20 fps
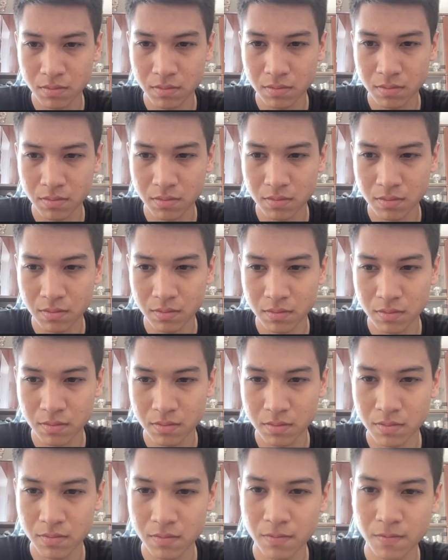I'm
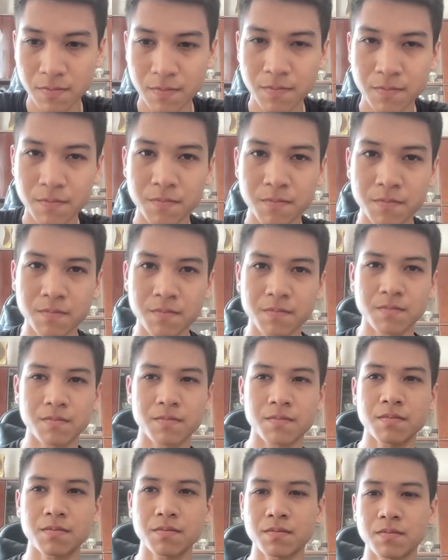not sure, like
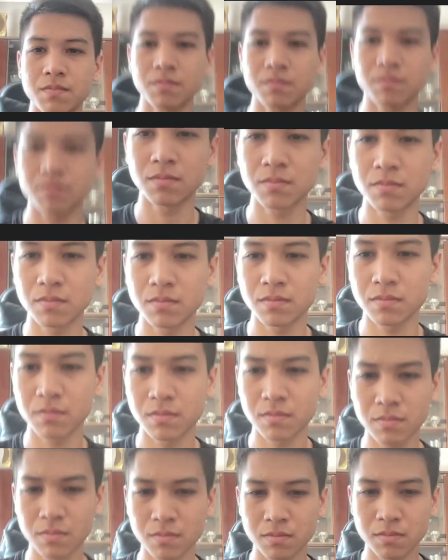MP3. Okay, yeah, I've got the
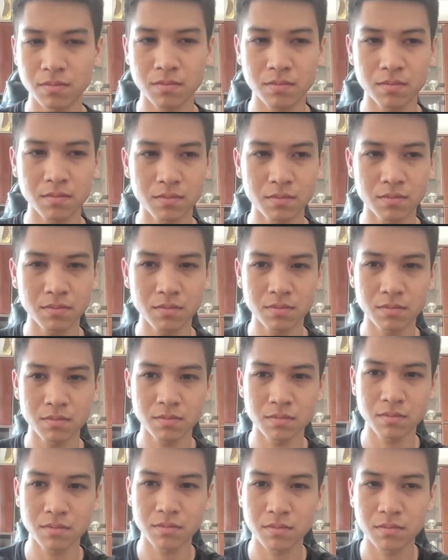MP3.
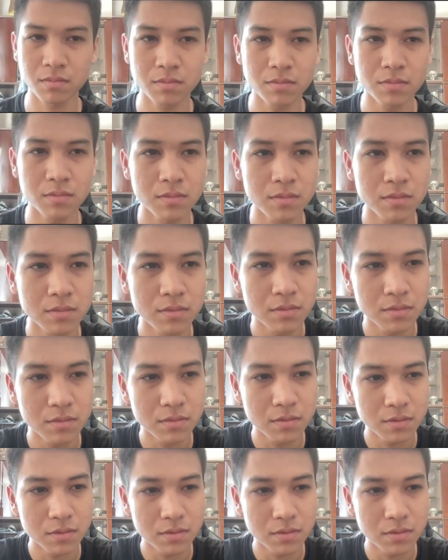Yeah.